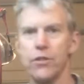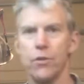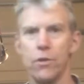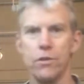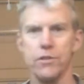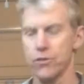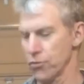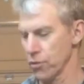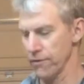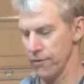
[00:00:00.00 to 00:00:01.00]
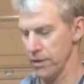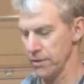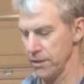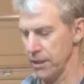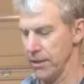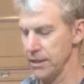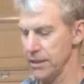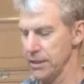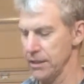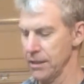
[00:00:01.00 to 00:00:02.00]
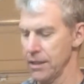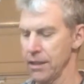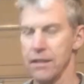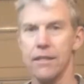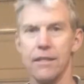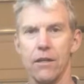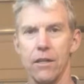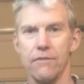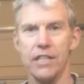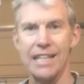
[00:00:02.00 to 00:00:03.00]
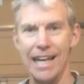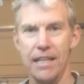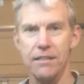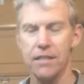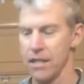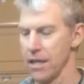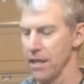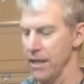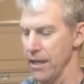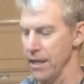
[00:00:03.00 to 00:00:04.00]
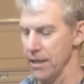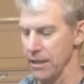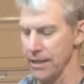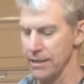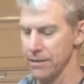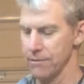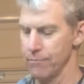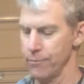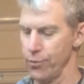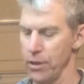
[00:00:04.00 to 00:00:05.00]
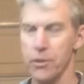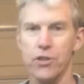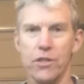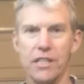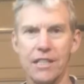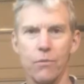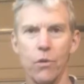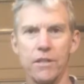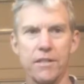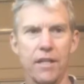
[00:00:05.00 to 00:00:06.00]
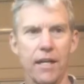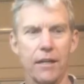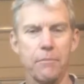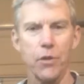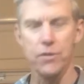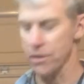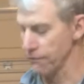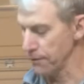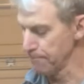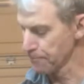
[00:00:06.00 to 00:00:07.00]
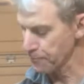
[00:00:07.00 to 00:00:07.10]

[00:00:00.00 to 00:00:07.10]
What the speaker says: doors and drawer fronts. Now, I didn't get all of it yet, and I pretty much only did one side on most of them.